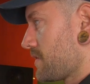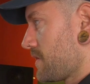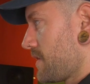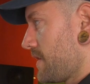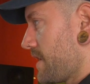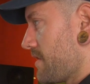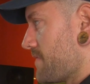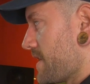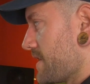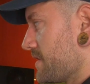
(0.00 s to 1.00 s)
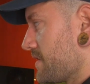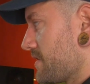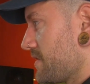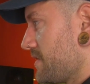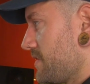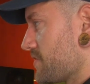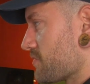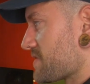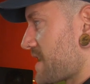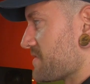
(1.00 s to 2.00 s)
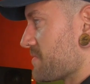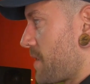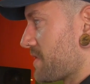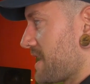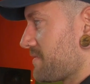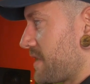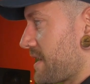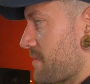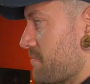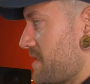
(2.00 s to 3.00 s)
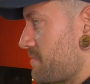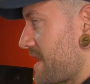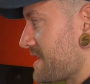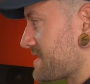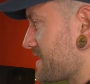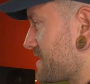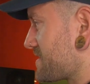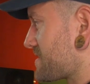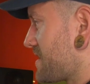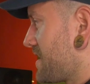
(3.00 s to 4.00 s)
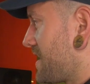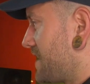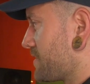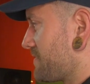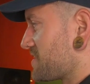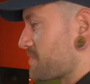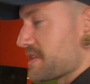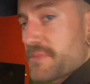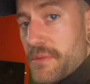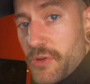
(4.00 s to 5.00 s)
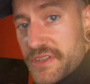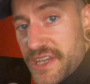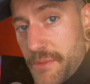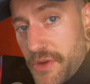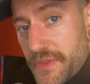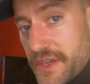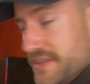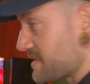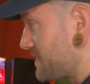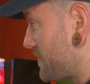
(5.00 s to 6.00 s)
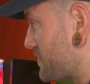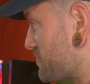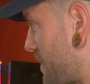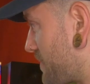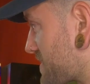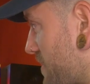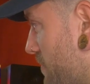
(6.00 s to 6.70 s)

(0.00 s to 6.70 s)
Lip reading: Yeah, and then sometimes you might want to have like mid basses. I'd obviously spend a bit more time on this if I was by myself.